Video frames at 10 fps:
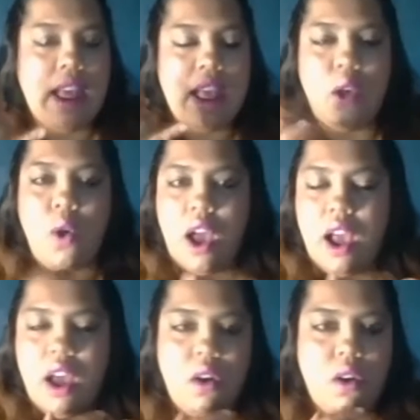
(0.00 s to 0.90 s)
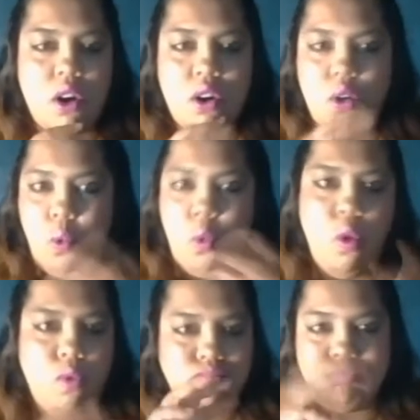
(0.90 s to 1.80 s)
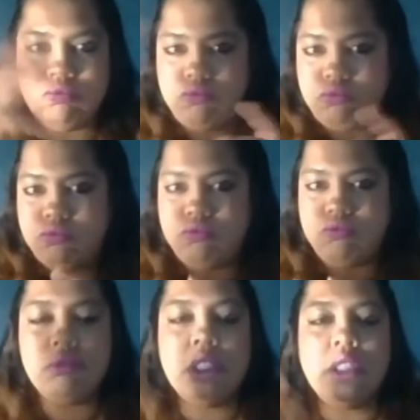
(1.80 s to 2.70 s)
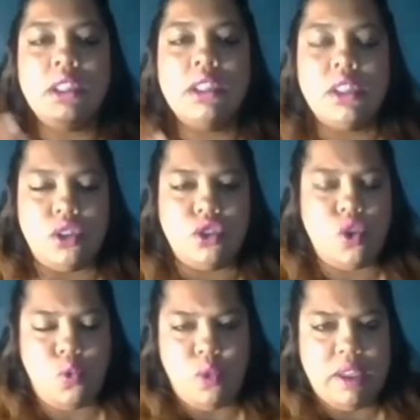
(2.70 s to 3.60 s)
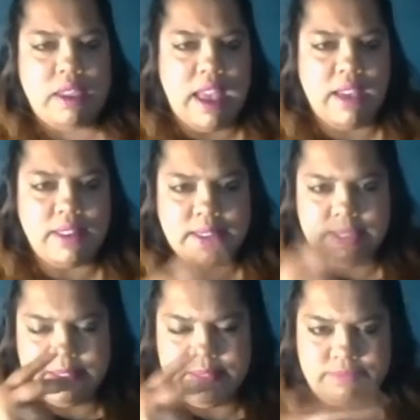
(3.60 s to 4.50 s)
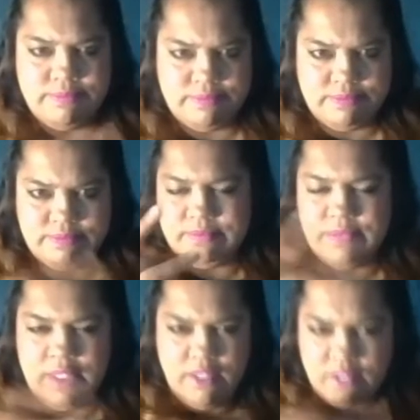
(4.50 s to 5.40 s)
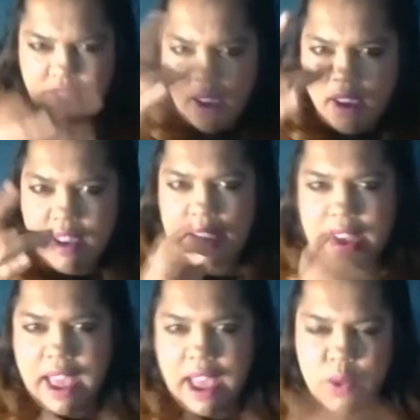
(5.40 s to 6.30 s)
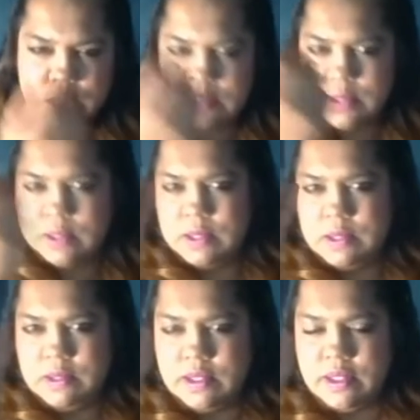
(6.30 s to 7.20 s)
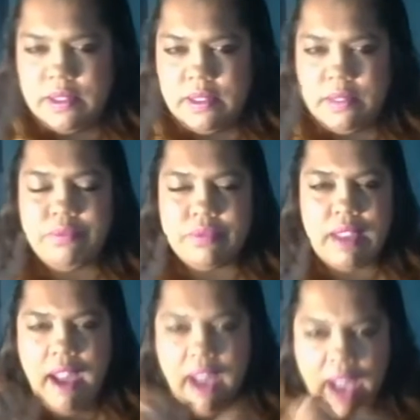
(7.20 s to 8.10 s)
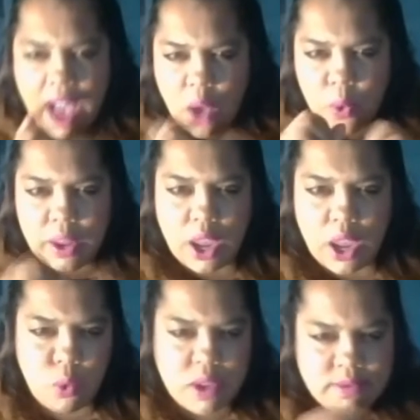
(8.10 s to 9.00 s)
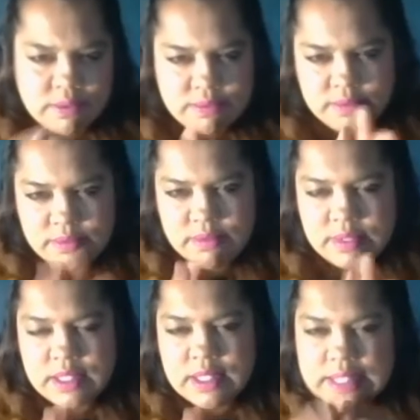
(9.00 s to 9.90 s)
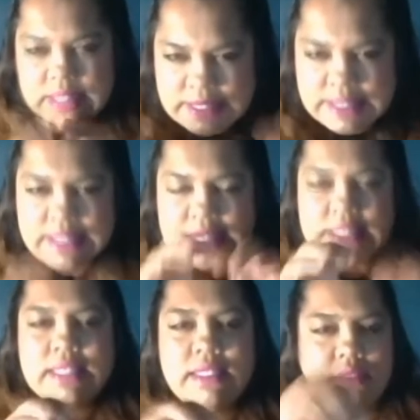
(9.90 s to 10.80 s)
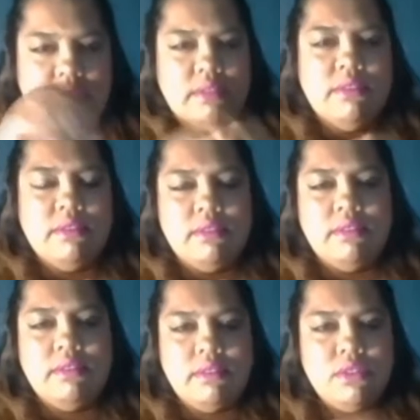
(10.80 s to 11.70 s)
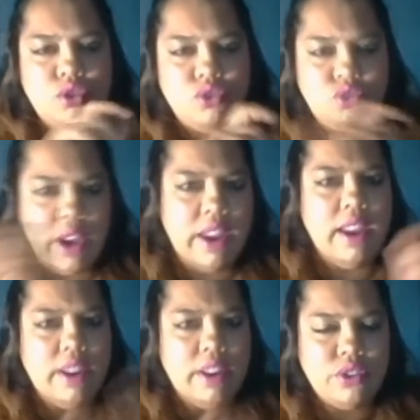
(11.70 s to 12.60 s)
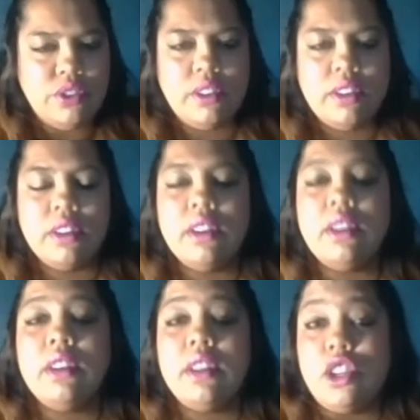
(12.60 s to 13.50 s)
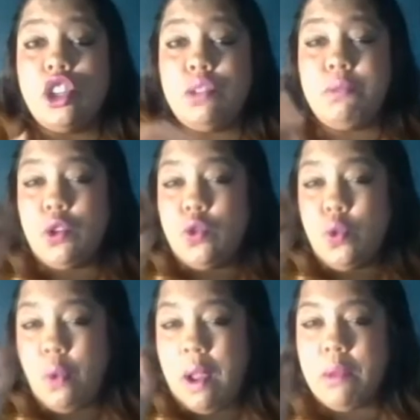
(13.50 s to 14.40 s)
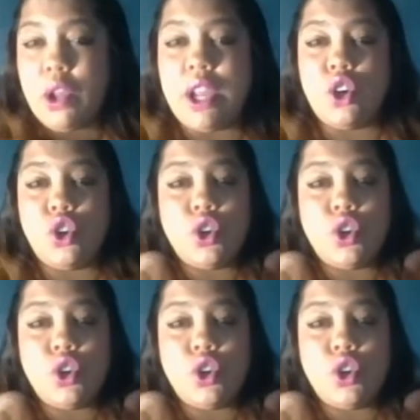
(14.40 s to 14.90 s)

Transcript: Redefine unhelpful concepts you might be hanging on to engage deeply with spiritual practices, and ask curious questions about your higher purpose.